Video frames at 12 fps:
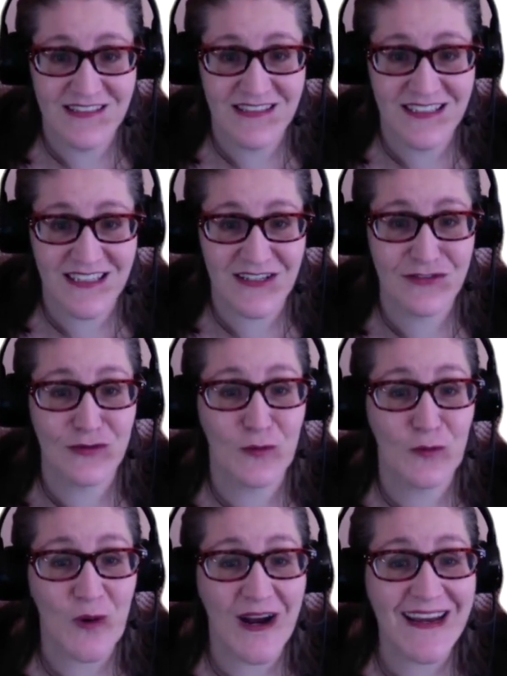gifts
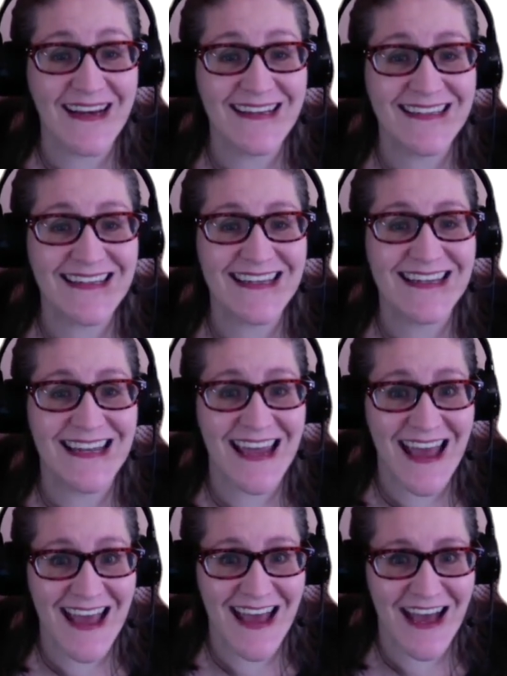right
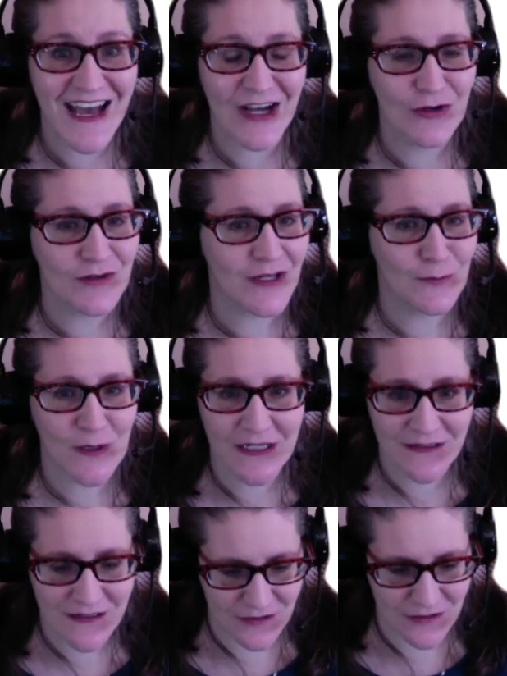now. Okay, right
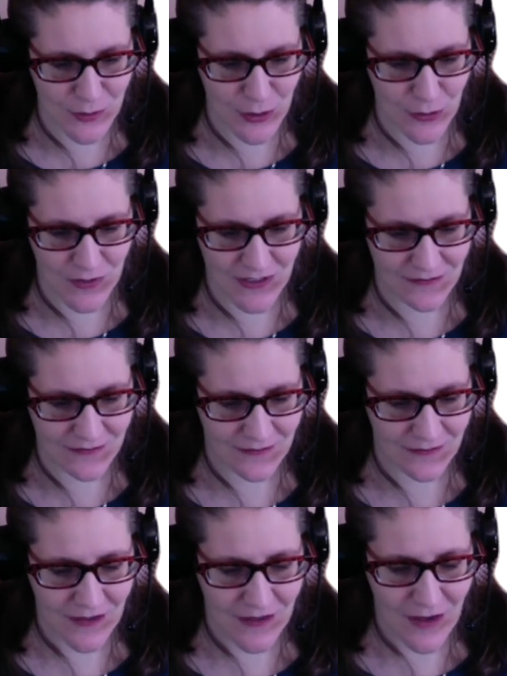in this moment.
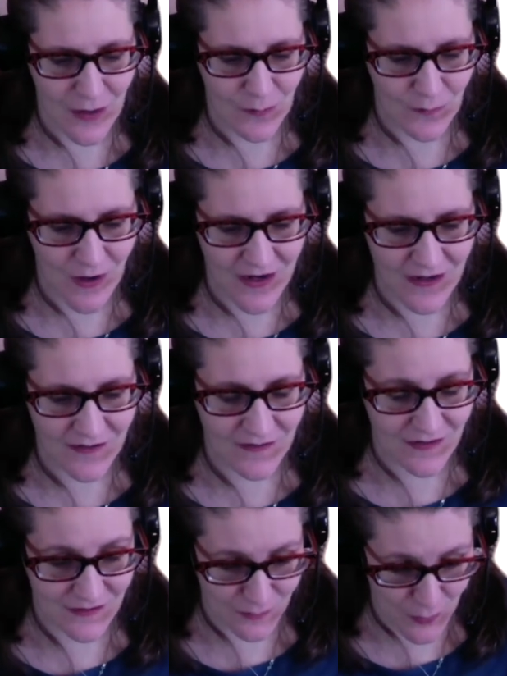Right in
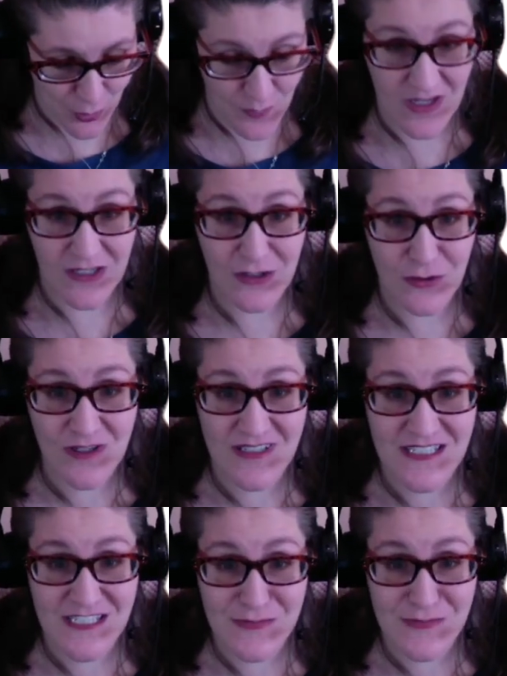this moment, you can
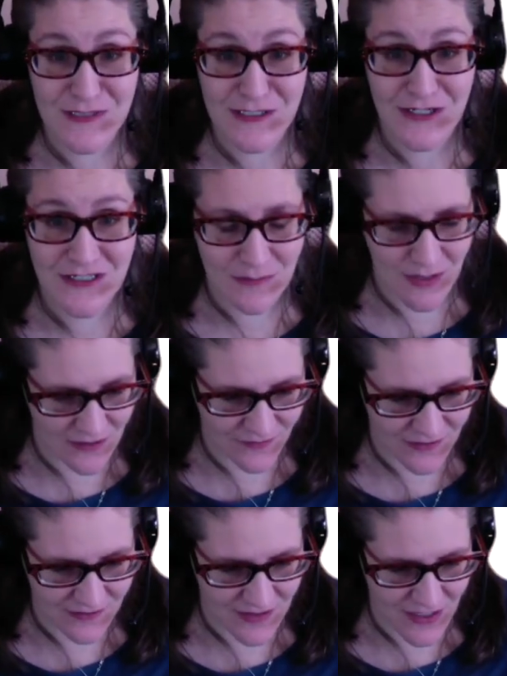experience
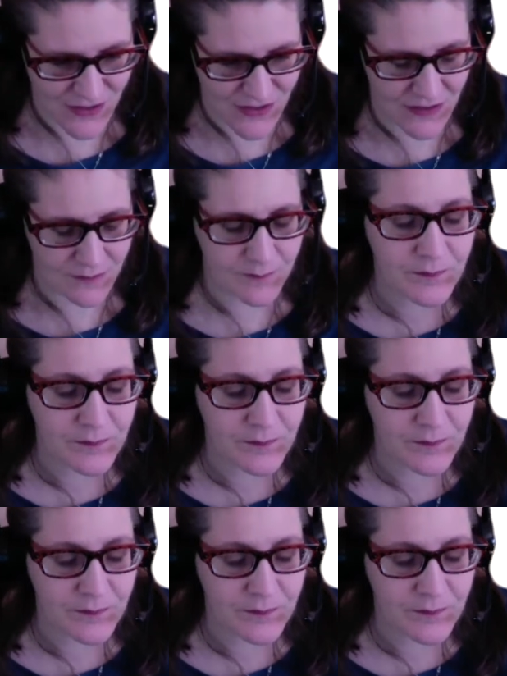manifestation.